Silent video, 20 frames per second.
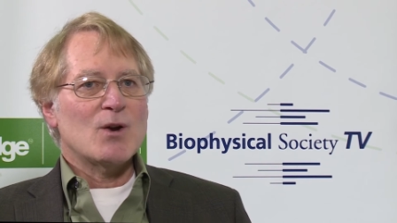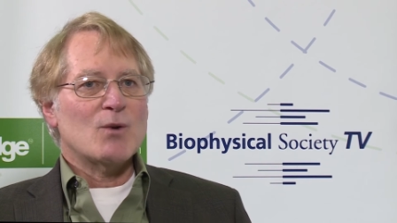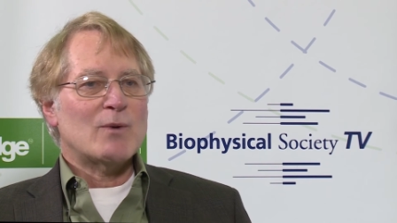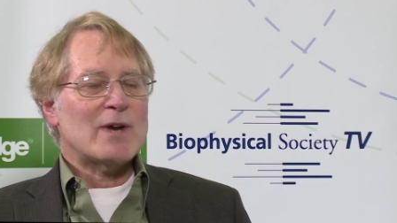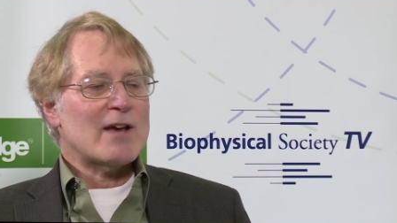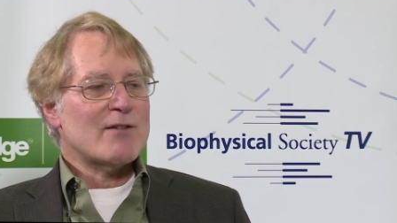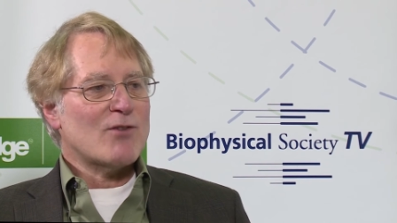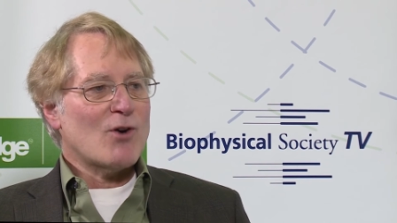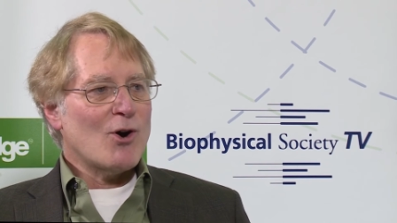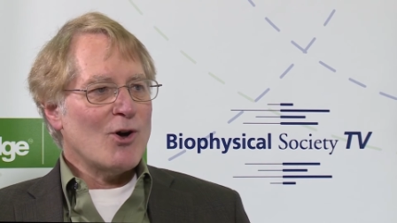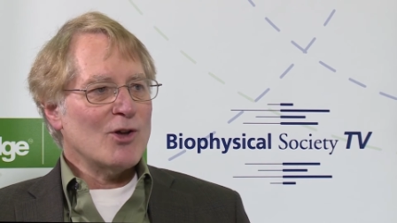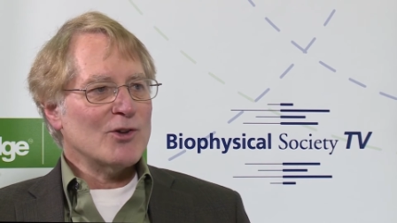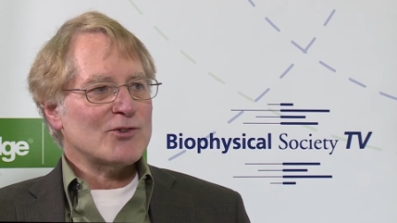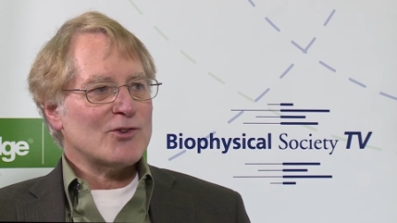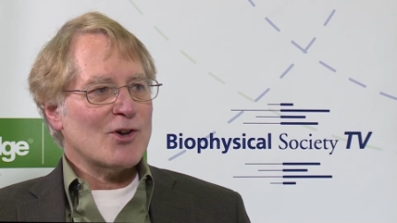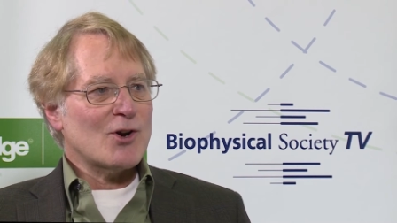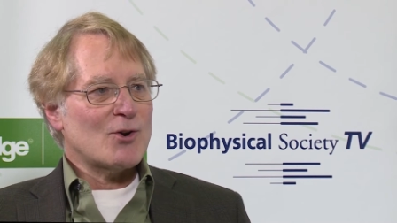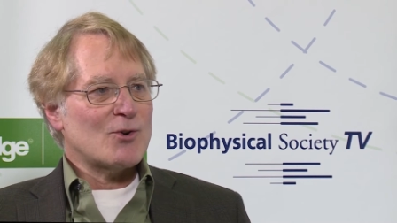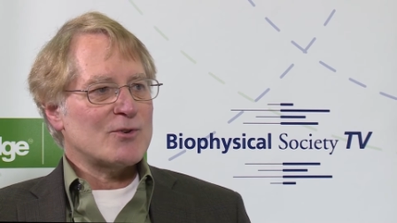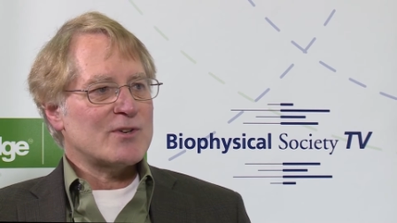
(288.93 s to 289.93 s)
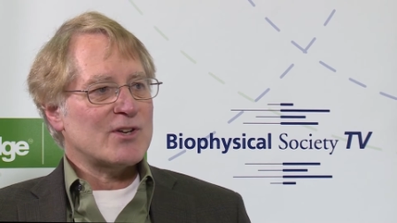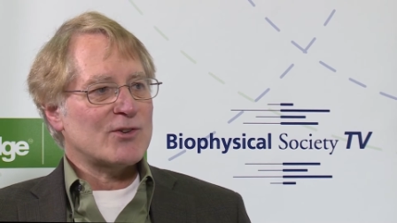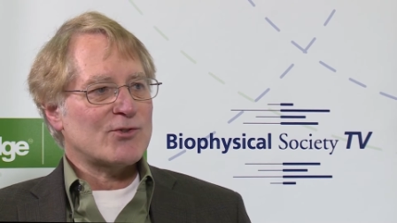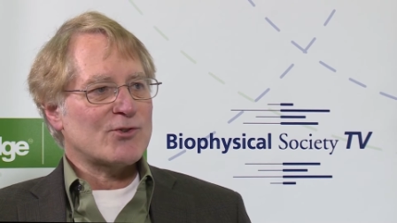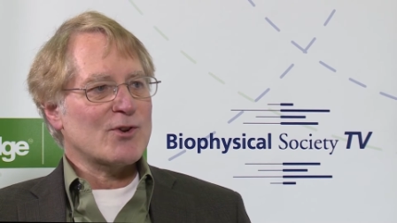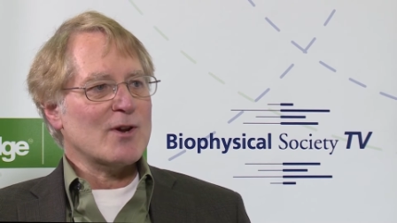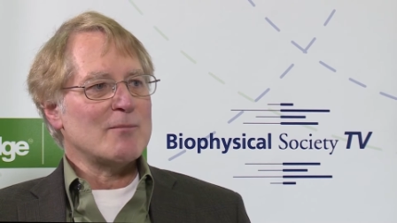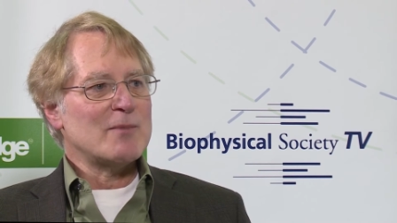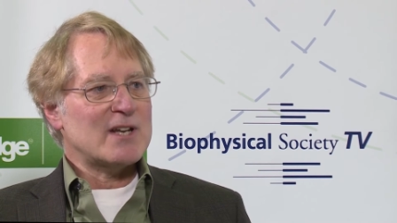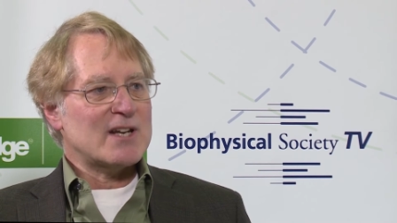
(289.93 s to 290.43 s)
We have also
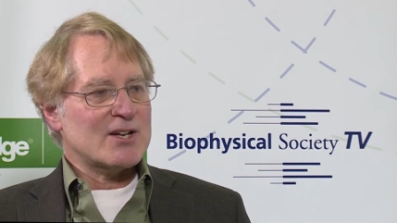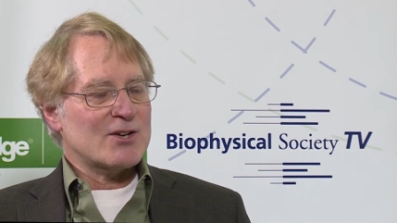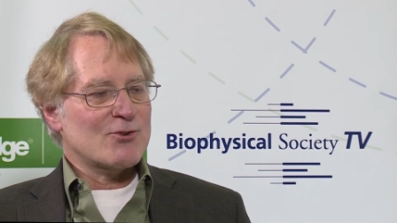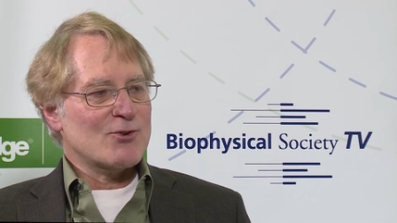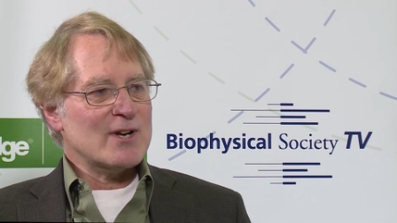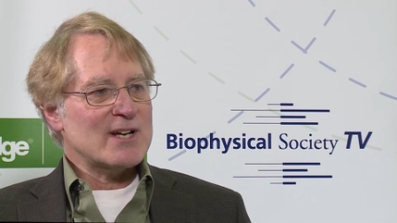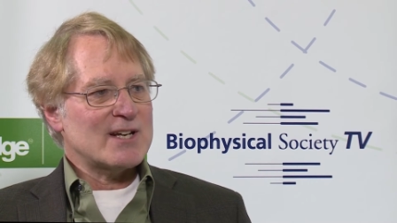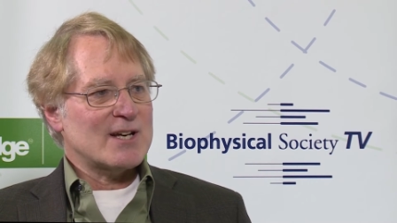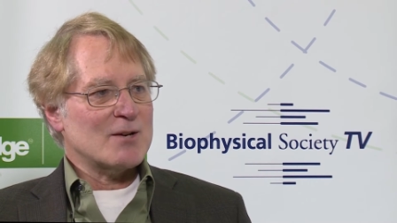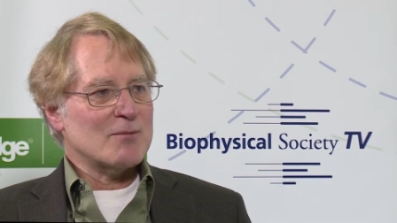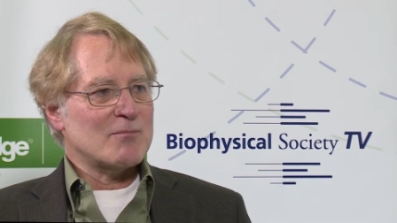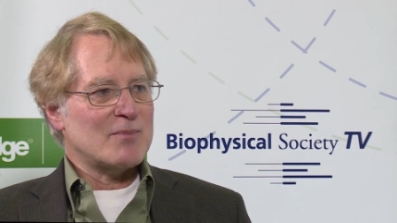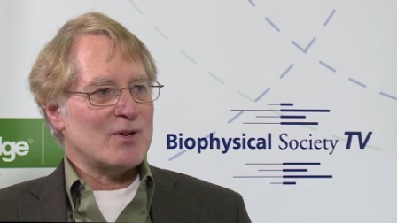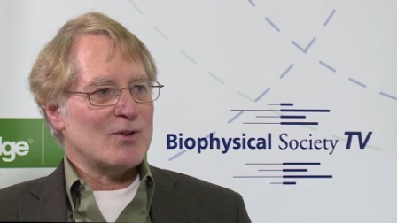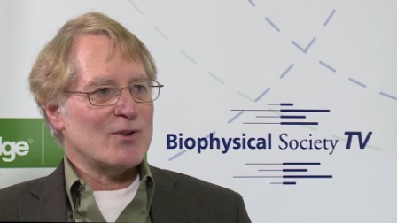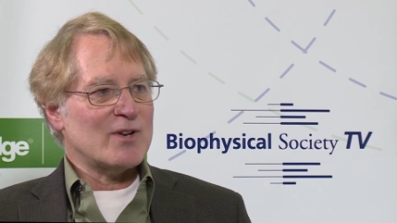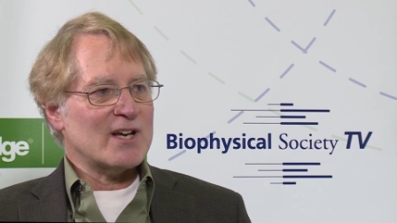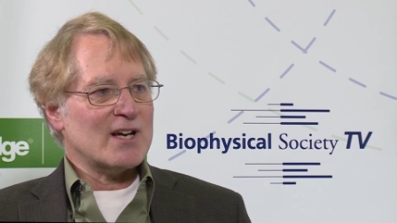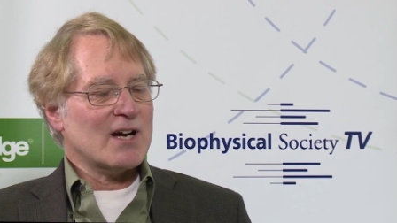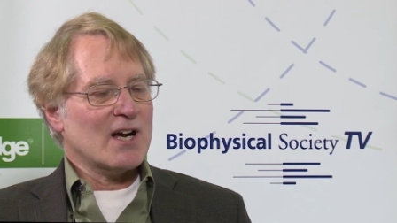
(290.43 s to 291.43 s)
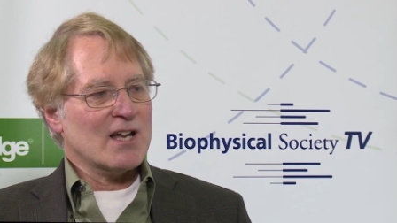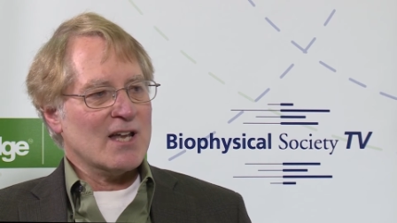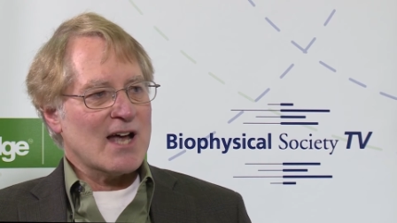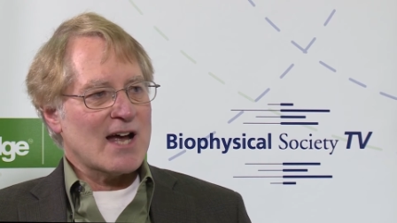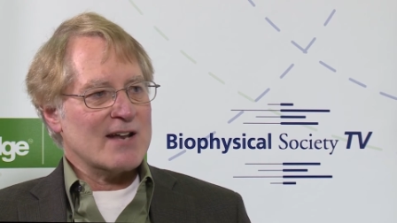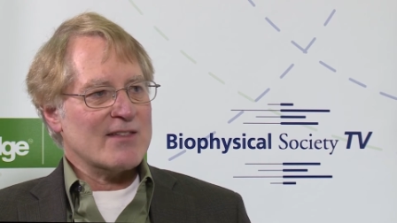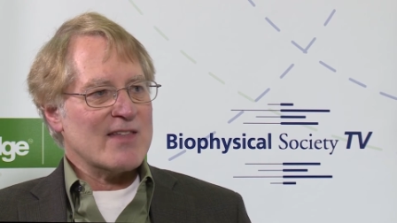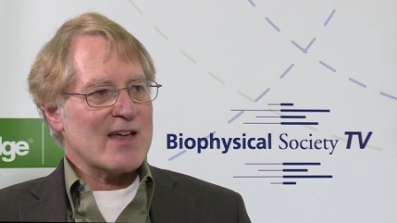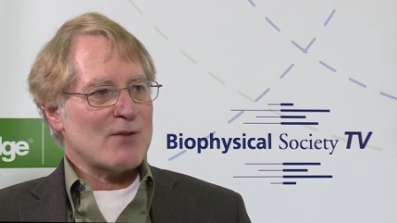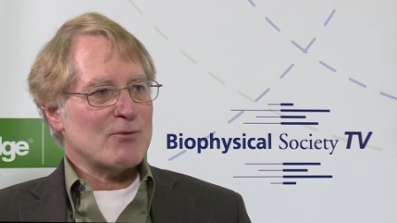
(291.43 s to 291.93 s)
distributed grid computing. A
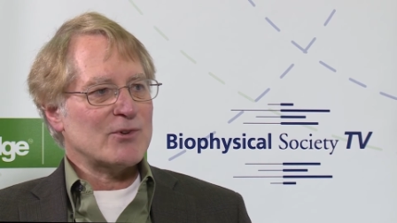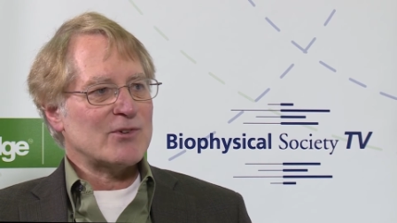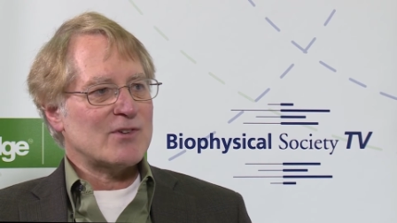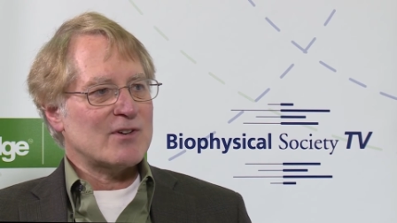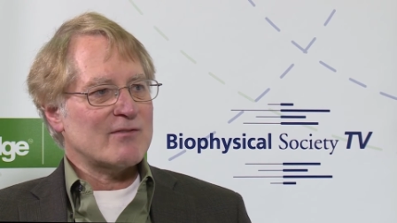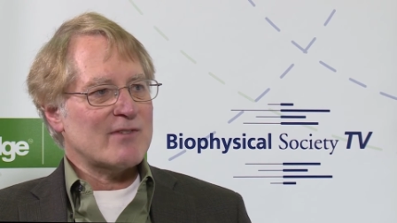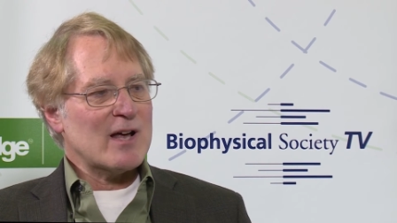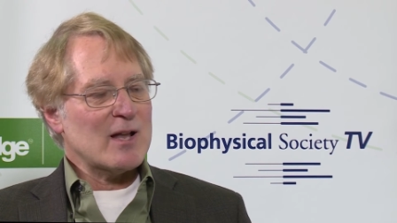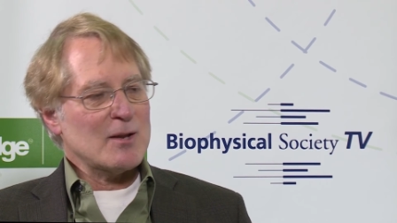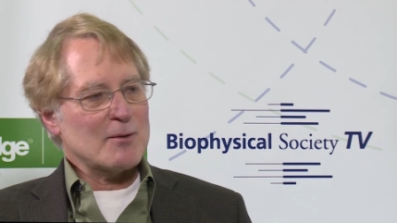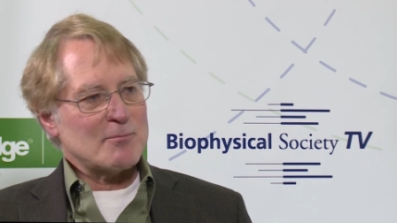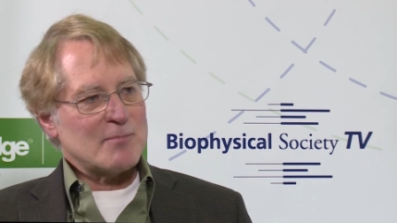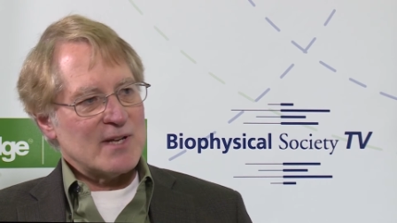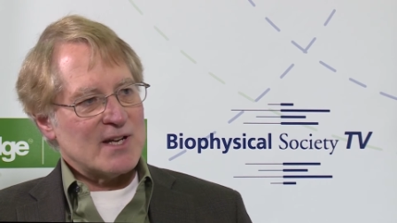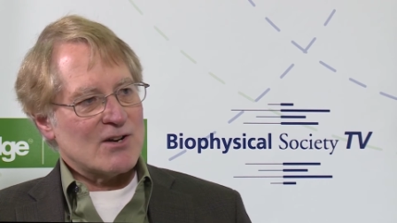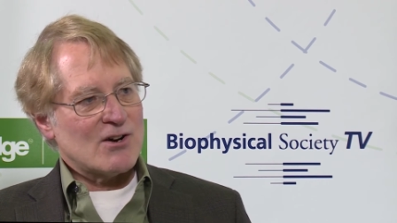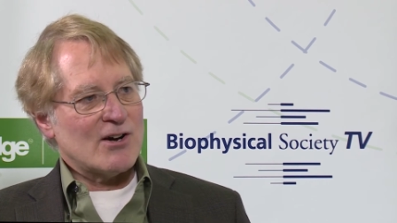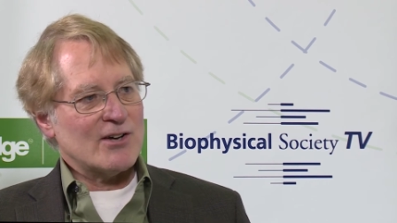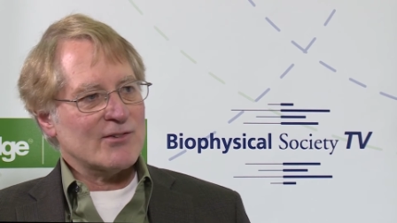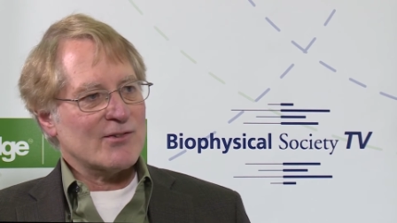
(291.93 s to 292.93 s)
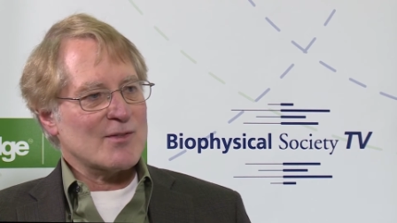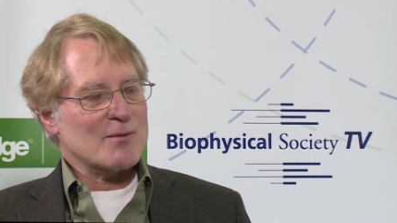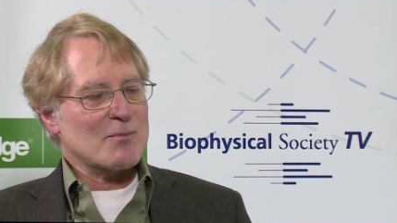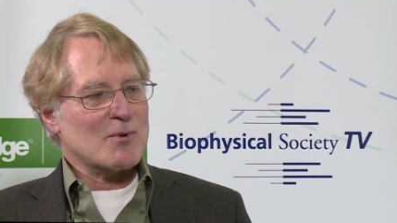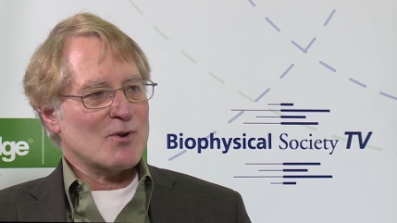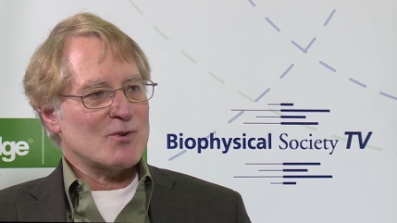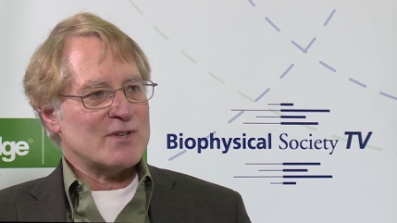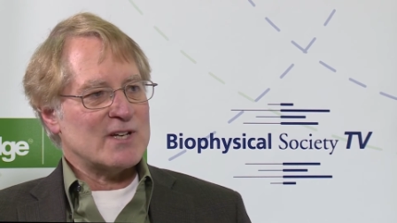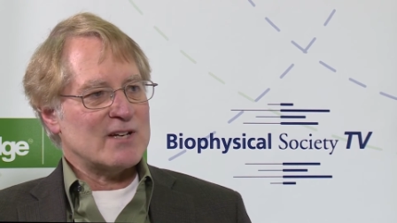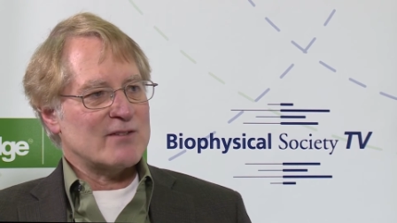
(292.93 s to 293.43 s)
lot of that was developed because of the
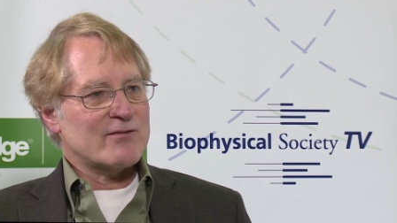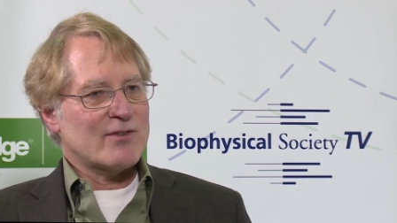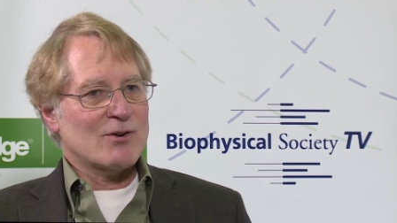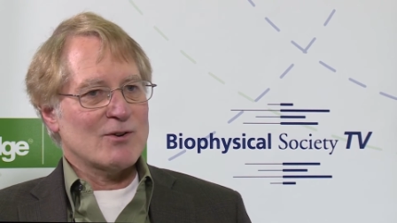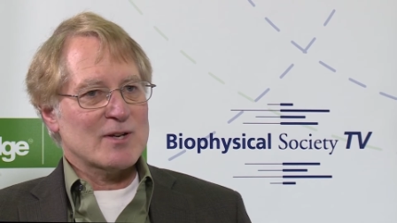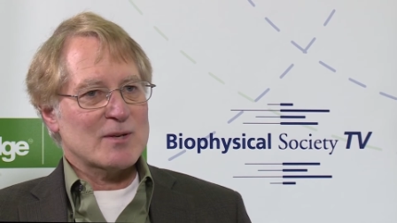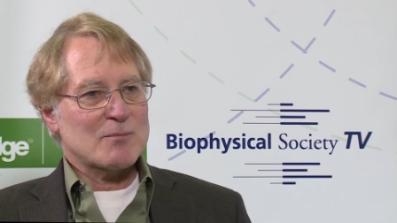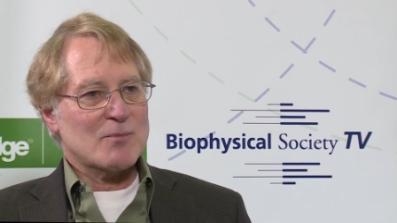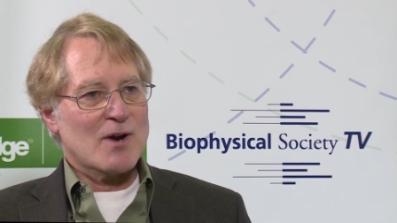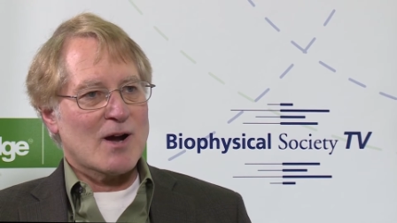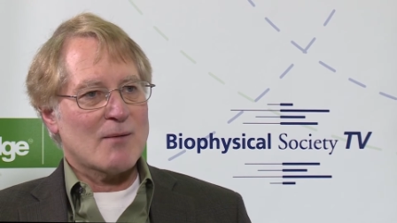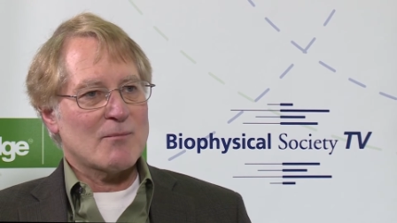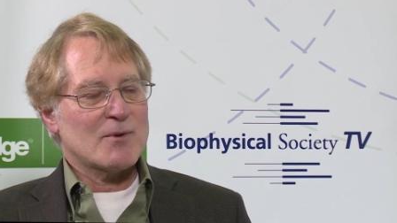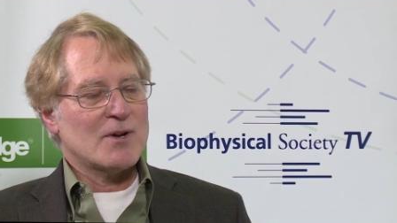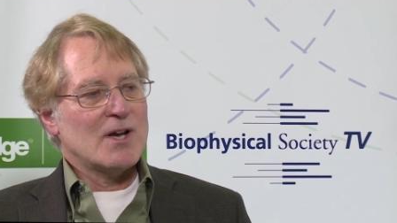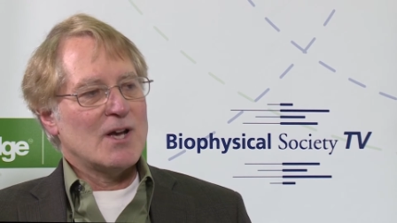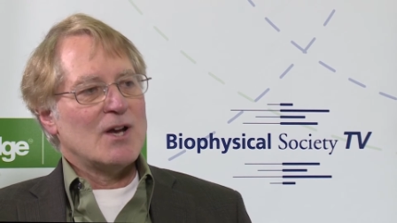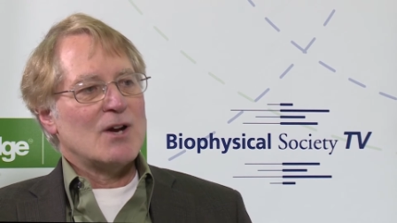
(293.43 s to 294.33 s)
protein folding problem.